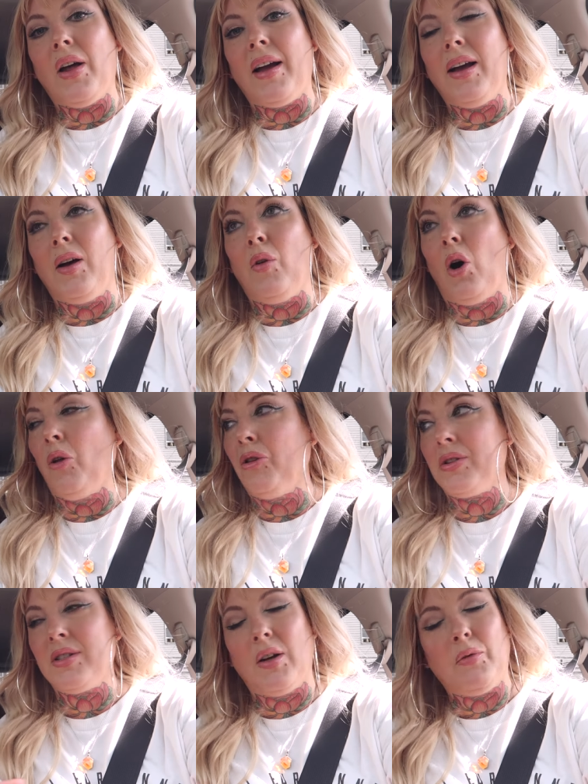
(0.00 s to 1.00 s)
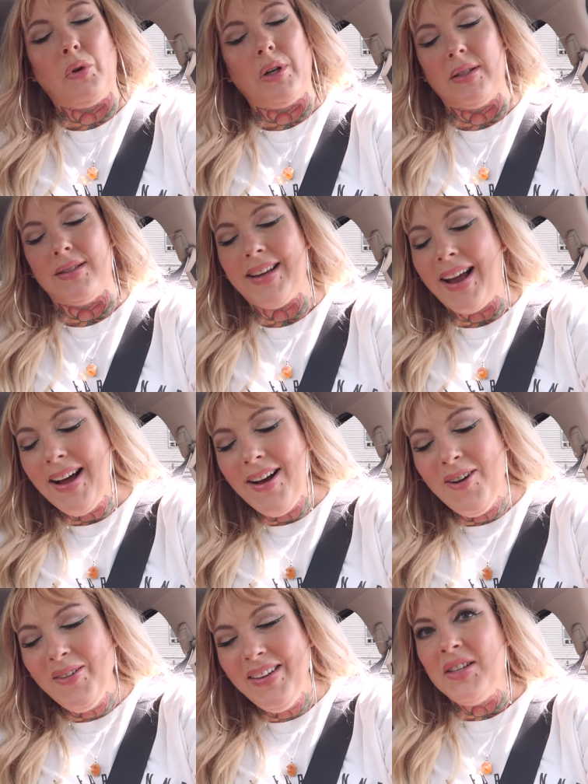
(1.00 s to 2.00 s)
I have all their stuff written
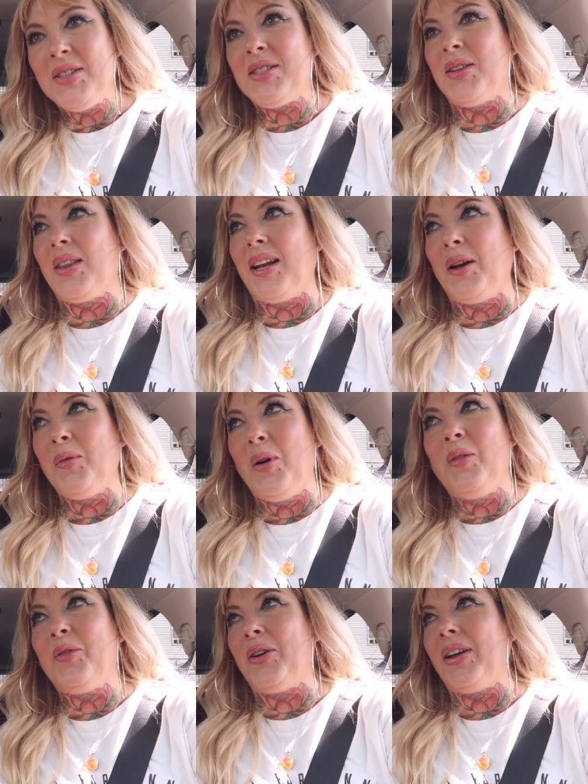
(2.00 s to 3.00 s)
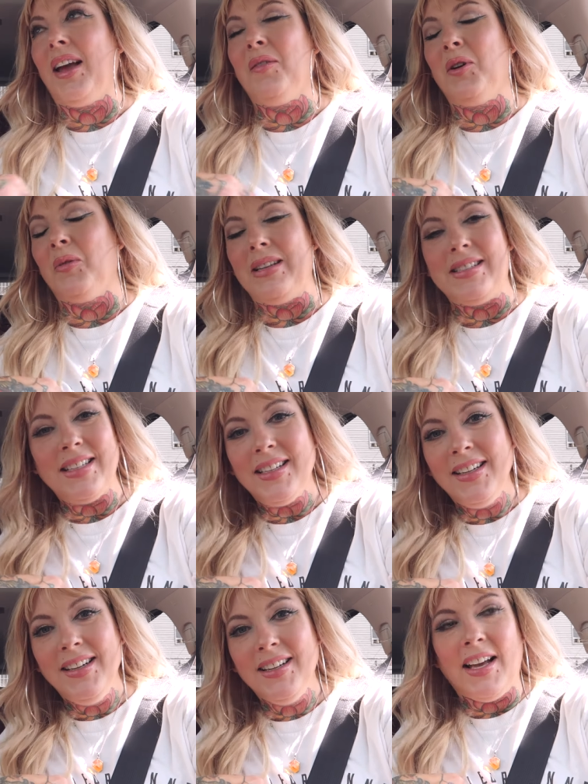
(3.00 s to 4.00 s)
down so that I won't forget what we
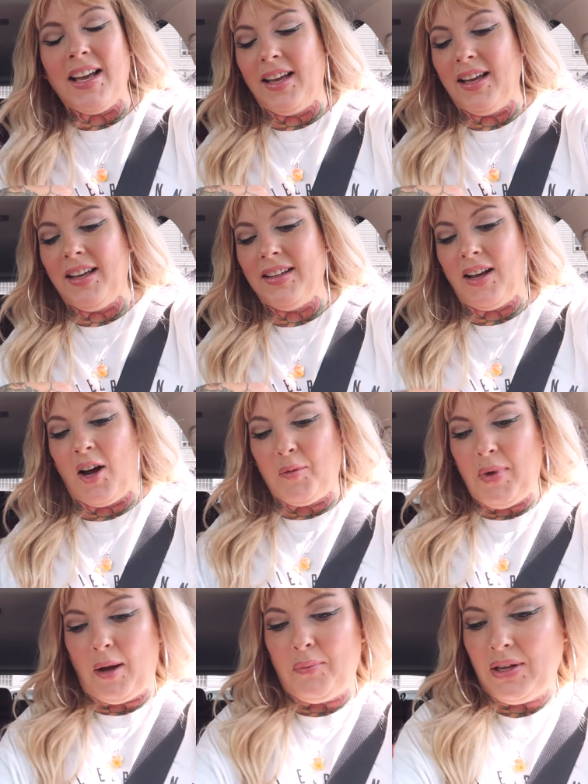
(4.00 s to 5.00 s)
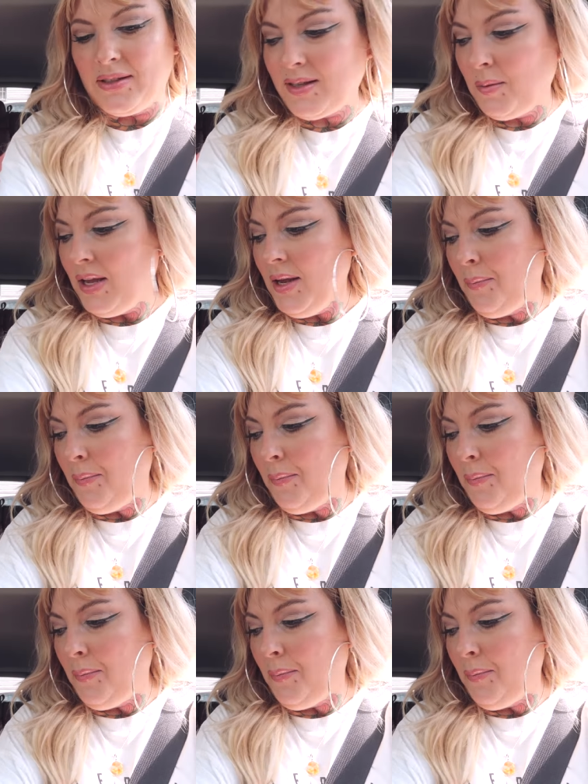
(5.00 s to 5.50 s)
did and I'm happy as can be.